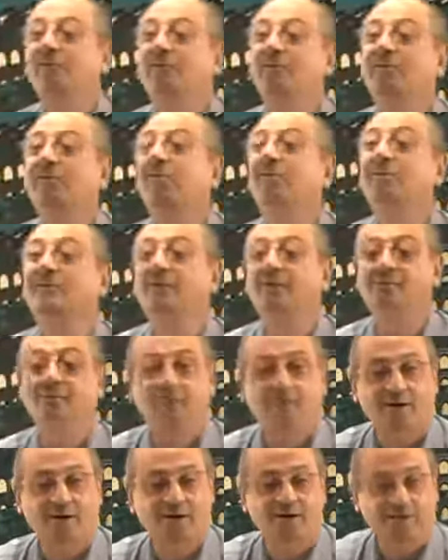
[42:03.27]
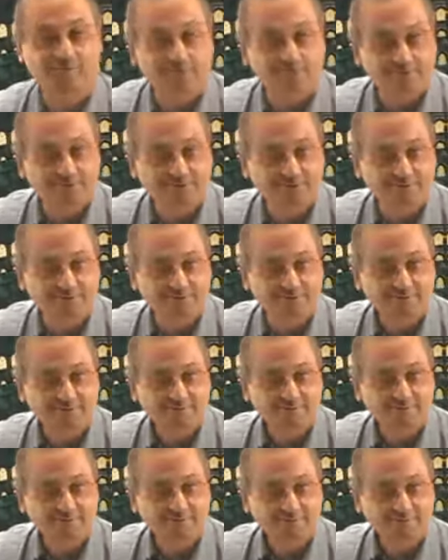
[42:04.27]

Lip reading: we will bring Quranic verses.